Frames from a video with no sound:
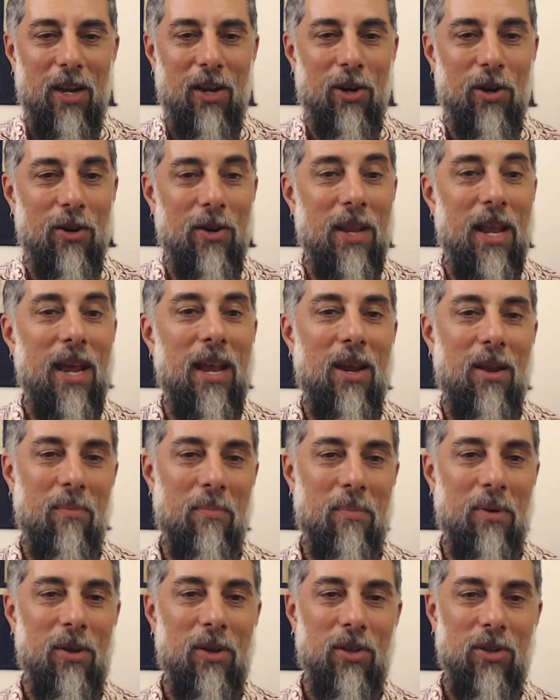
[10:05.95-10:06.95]
her
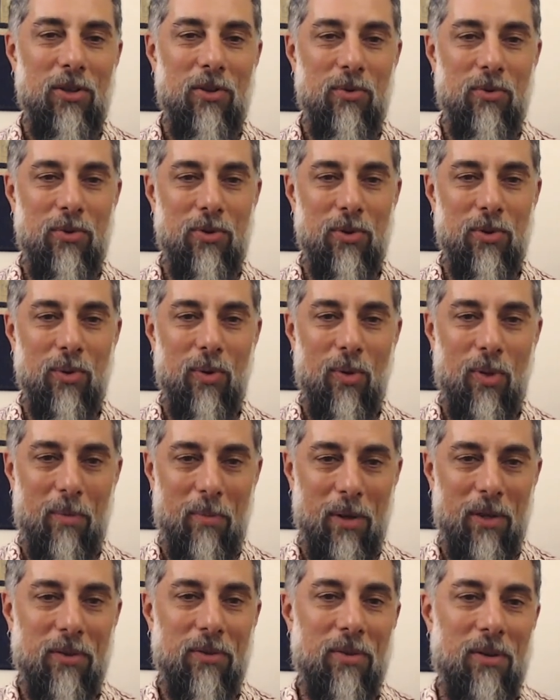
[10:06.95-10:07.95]
name, you do the
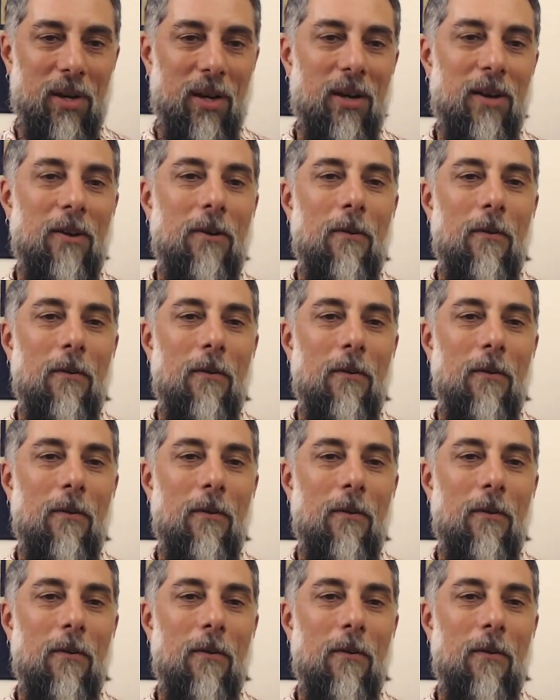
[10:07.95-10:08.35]
mantra,